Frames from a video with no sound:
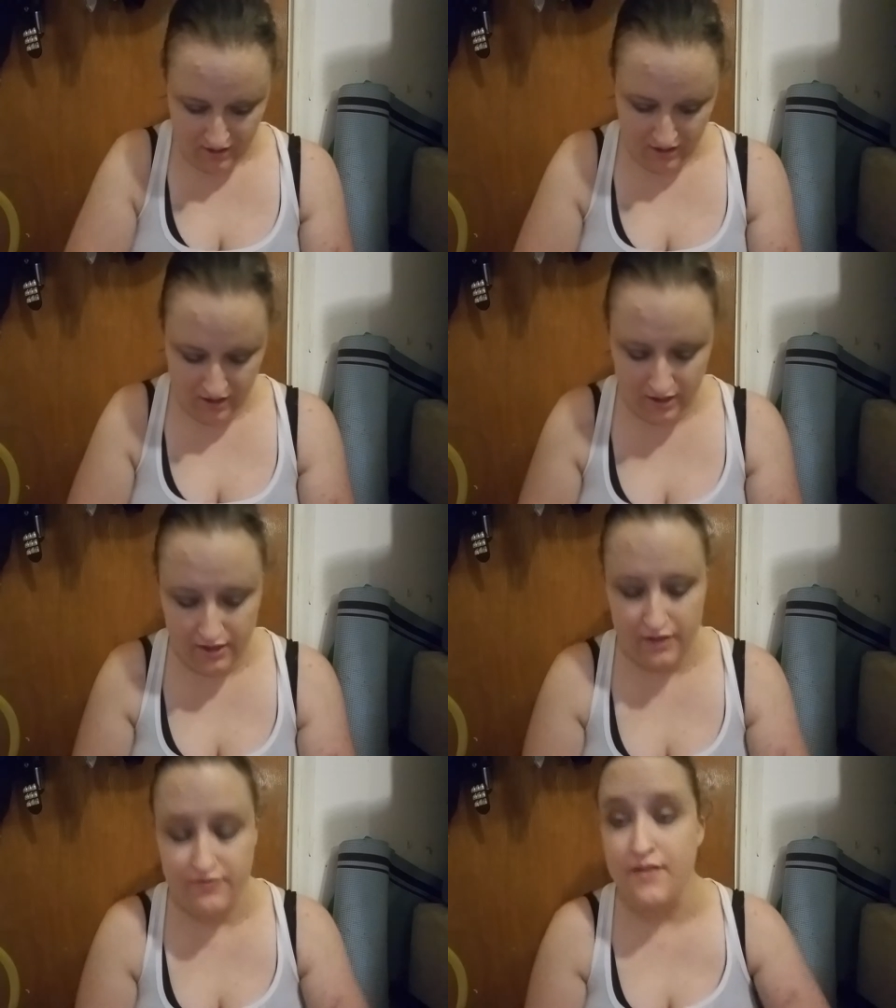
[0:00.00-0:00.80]

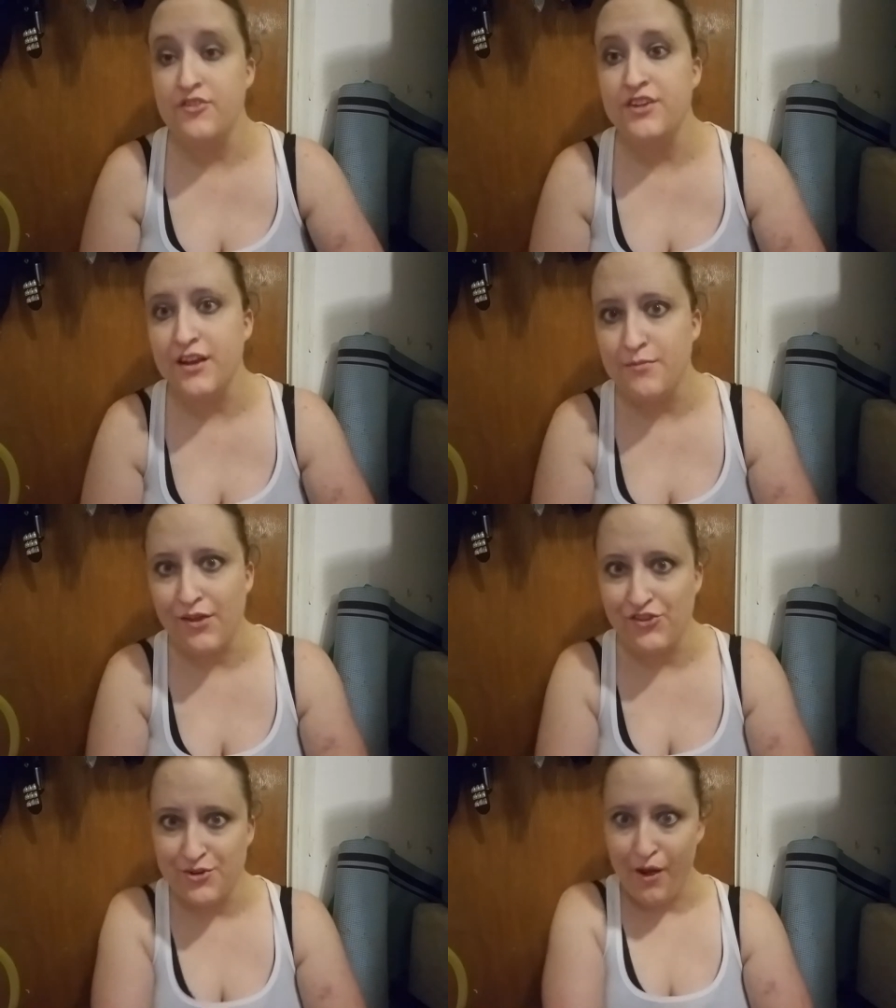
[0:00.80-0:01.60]
I've never done a
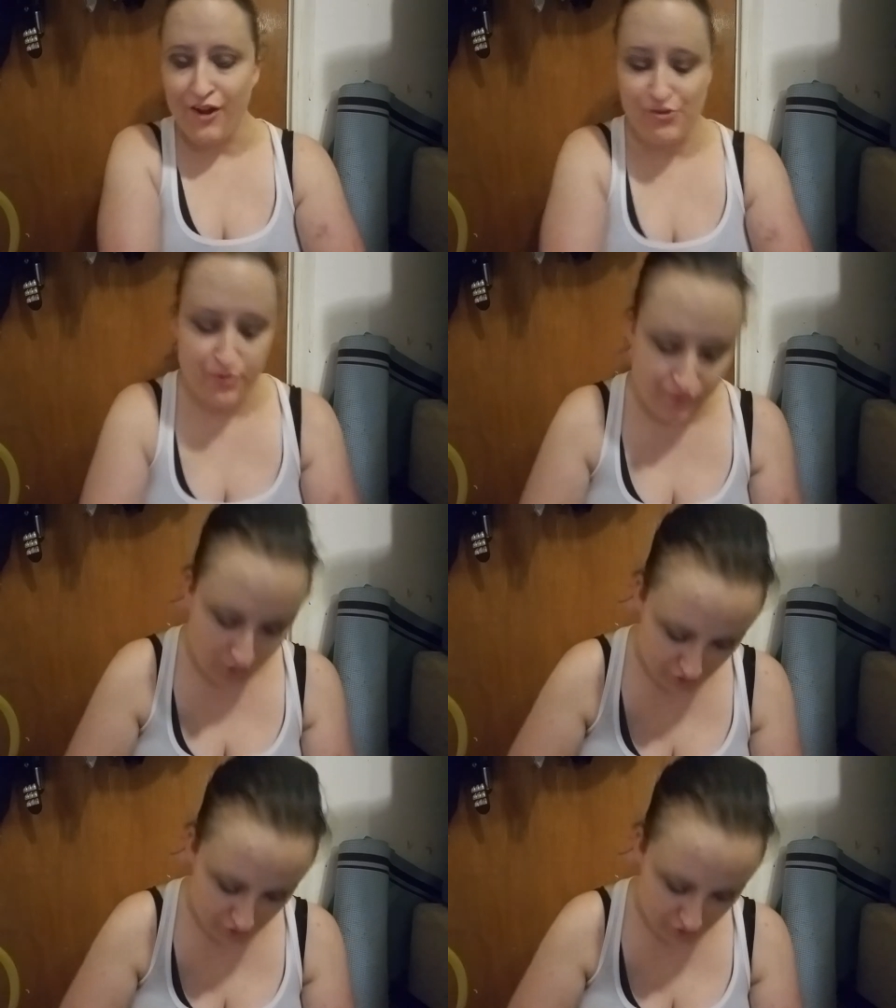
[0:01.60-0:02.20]
mystery box before,